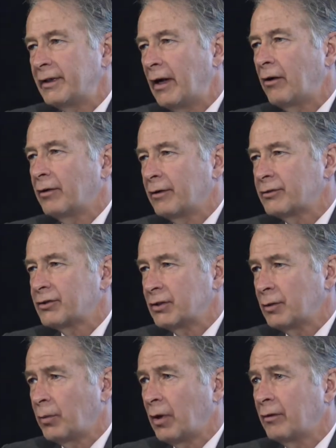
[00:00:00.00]
narratives
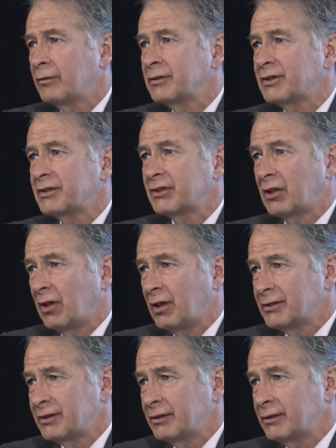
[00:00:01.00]
in the province that's a
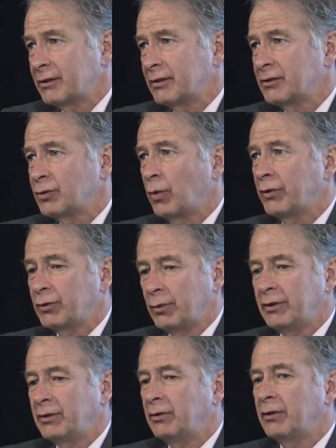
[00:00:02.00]
constant is what do
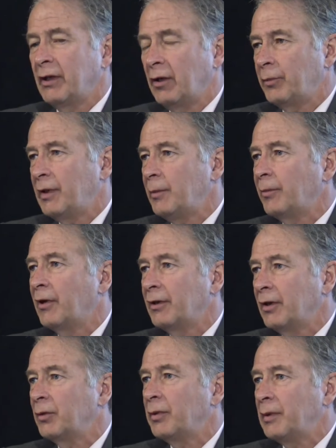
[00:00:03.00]
we do to help keep our
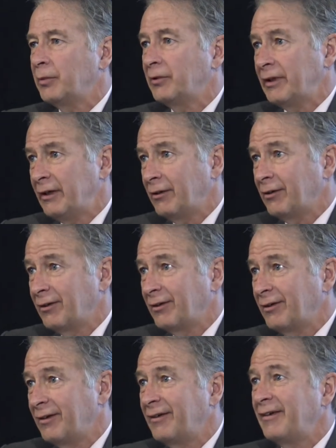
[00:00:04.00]
young people here?
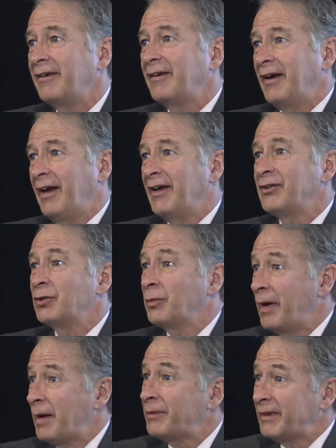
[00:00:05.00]
Mm. And you're
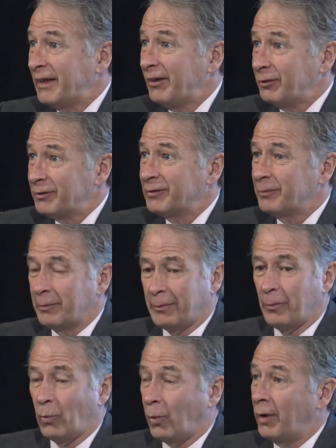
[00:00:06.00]
mapping out
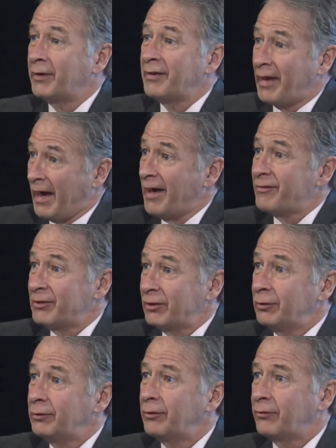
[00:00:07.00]
one
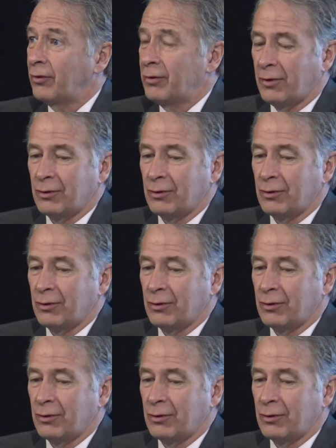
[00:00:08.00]
avenue for